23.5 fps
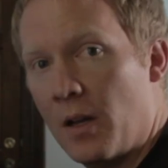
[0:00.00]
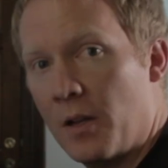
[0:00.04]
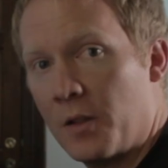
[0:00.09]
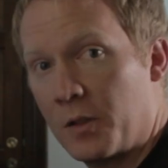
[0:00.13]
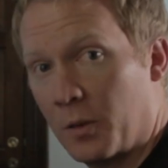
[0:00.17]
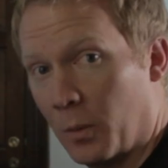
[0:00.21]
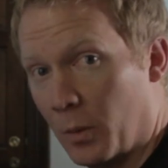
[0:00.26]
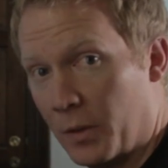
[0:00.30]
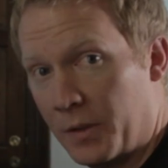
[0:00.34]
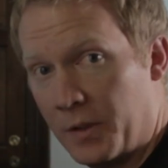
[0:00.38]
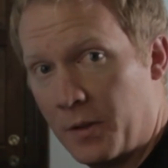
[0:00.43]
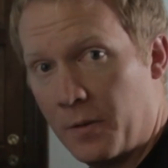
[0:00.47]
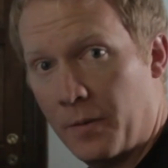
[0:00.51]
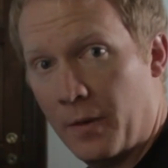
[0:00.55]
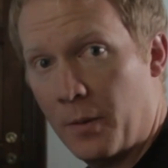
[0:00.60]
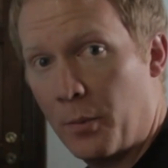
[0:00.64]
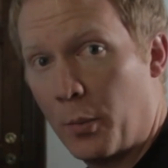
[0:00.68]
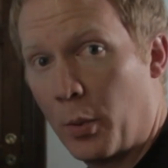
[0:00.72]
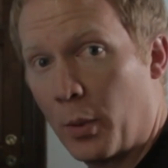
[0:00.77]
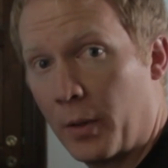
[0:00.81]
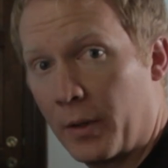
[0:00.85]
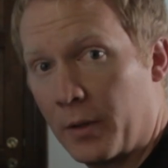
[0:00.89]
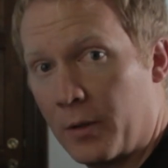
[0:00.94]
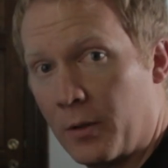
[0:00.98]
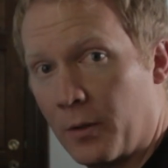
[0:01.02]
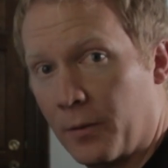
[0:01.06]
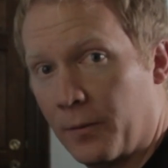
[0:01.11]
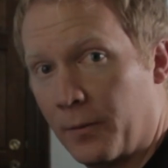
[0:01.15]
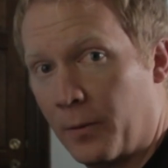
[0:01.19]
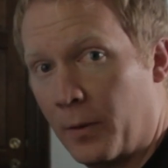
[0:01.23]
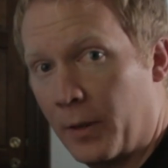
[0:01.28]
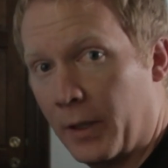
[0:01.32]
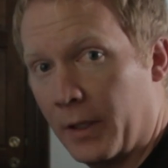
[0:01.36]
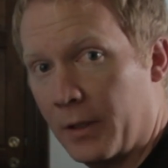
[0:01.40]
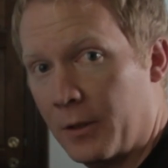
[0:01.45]
So once you've imported your
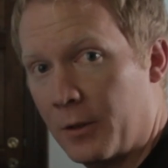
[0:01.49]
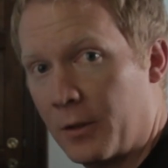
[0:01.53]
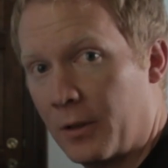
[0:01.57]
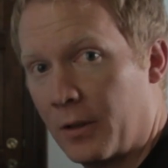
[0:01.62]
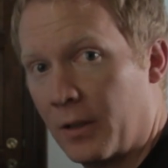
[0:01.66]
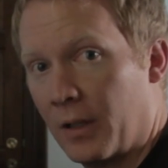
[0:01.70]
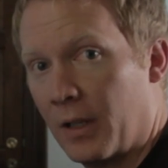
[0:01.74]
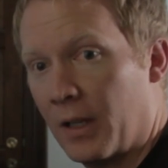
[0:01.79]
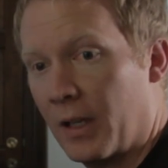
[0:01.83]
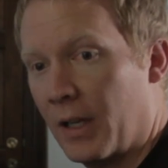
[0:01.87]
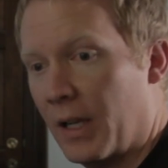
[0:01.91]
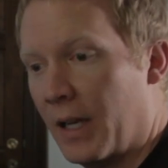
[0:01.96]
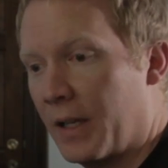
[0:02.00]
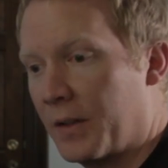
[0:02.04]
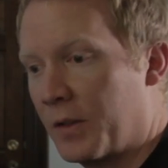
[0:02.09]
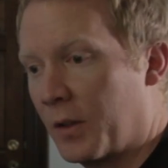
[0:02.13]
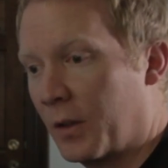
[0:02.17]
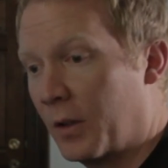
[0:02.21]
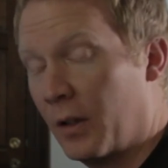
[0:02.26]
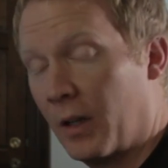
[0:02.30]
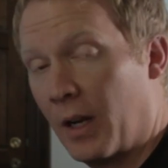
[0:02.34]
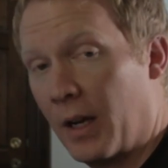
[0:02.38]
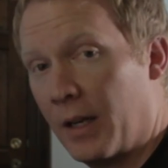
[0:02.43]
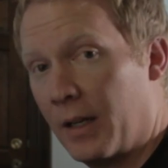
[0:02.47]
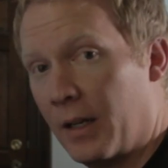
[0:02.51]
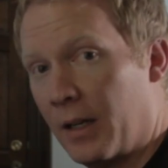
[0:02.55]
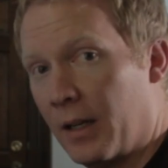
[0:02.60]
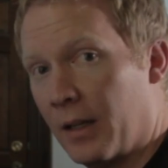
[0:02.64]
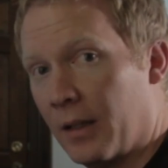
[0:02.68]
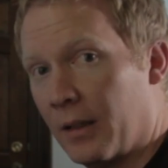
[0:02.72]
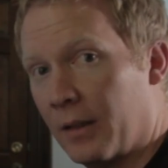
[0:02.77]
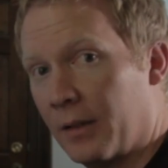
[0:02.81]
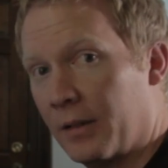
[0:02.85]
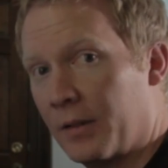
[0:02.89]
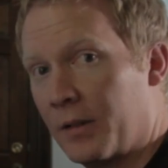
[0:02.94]
footage, it's a good
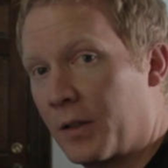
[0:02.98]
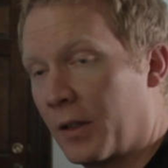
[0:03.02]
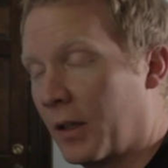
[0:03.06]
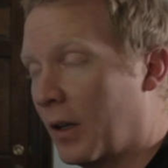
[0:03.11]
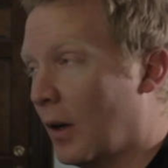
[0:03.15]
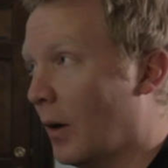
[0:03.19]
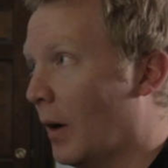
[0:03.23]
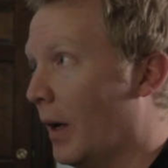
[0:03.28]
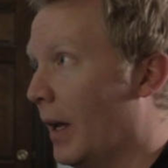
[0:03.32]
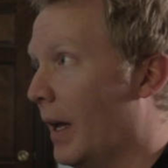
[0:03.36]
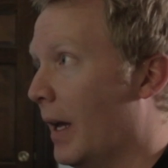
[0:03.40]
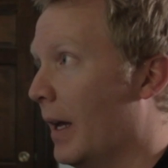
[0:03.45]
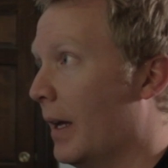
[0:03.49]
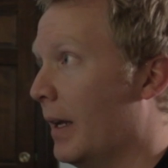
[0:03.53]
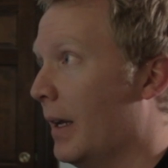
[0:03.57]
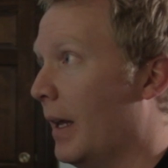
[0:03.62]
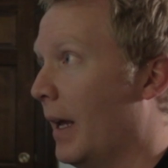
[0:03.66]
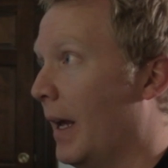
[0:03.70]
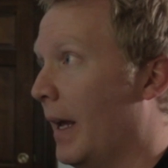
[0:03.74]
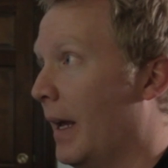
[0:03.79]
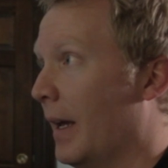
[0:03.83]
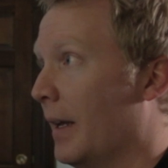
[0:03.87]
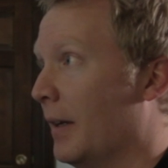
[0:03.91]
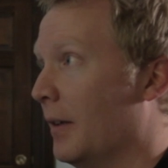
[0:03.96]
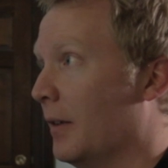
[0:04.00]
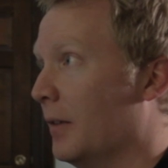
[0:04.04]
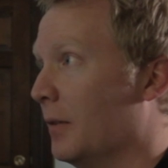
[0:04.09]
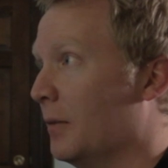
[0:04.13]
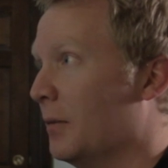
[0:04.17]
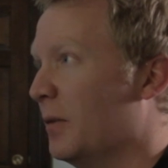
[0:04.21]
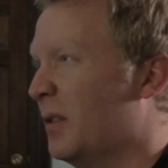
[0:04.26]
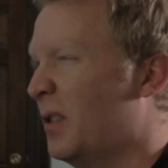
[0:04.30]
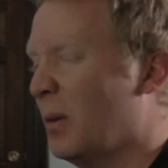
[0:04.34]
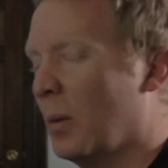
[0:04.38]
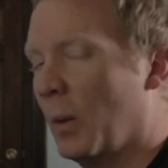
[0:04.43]
idea to go ahead and
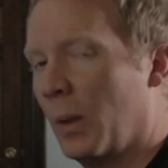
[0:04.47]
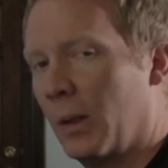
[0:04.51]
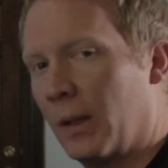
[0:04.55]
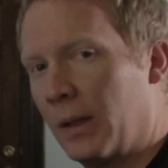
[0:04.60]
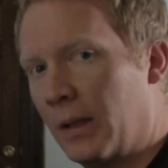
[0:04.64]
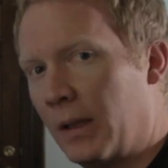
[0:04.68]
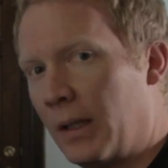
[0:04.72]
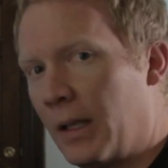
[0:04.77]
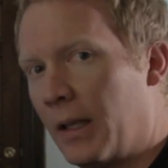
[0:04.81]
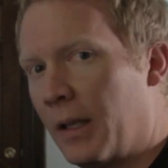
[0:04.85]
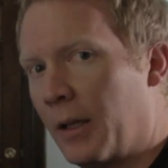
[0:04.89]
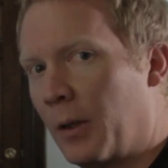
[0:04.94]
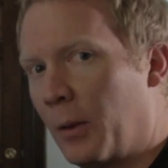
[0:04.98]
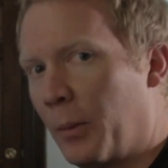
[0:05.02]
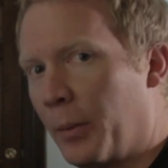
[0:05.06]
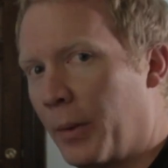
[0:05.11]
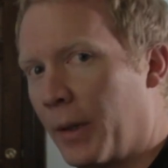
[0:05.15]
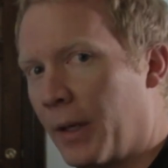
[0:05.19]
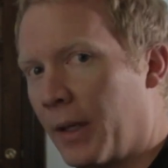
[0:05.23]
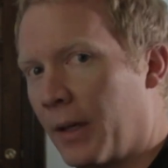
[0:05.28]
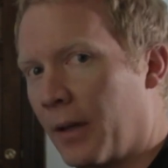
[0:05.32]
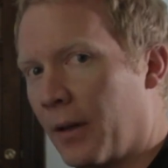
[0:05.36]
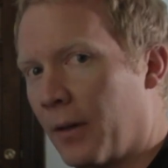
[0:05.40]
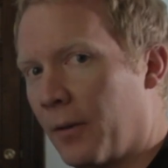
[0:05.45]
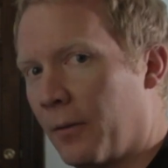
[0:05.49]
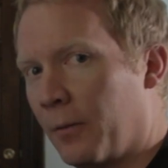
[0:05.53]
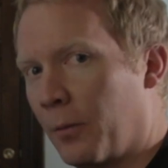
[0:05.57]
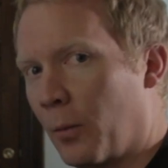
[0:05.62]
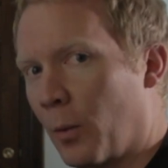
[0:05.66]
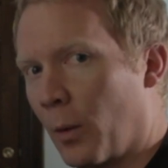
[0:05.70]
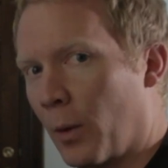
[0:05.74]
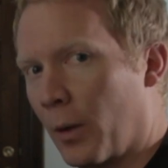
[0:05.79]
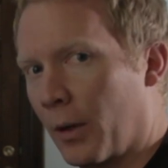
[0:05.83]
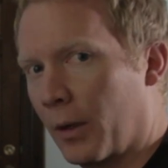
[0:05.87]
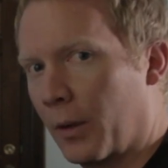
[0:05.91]
do a little bit of
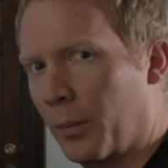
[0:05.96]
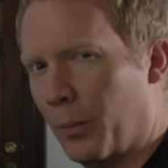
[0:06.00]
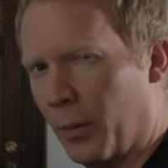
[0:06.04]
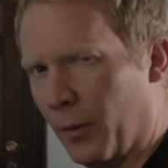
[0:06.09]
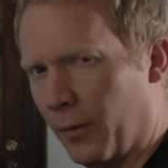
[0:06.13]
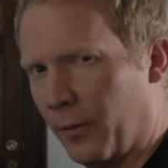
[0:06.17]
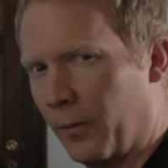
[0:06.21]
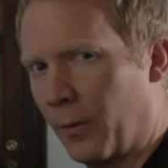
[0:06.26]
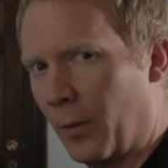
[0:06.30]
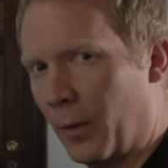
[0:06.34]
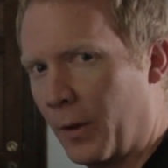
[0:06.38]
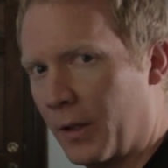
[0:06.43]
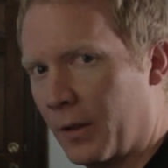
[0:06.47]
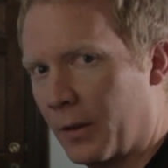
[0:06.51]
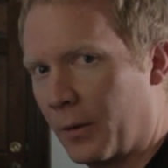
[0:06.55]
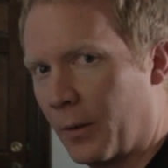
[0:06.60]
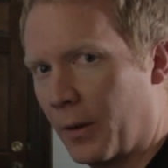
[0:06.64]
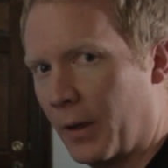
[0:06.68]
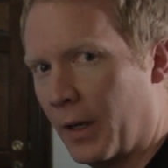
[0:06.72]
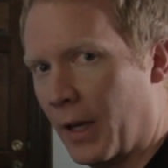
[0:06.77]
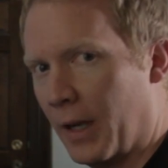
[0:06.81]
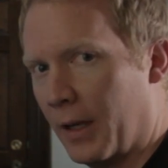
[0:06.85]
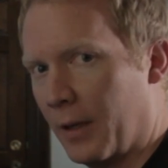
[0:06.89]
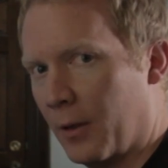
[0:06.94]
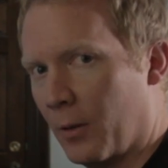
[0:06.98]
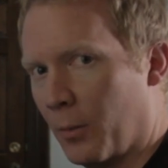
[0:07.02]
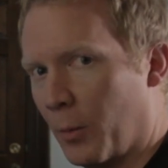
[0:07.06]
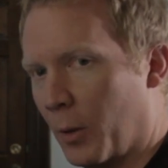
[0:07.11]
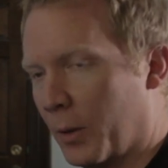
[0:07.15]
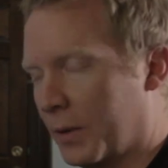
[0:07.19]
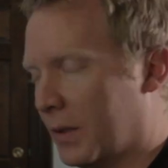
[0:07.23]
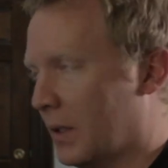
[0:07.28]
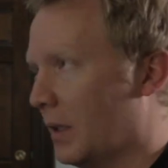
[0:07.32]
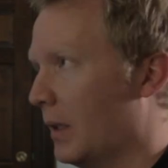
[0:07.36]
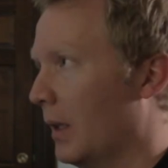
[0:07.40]
work before you create your
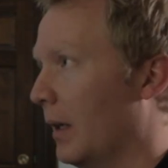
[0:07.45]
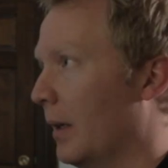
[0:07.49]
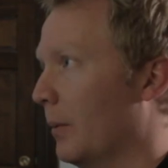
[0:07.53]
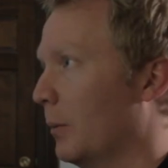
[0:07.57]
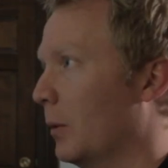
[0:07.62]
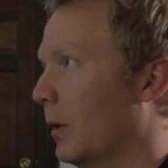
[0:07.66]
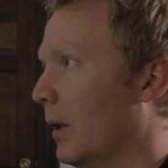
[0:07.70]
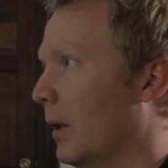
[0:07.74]
multicam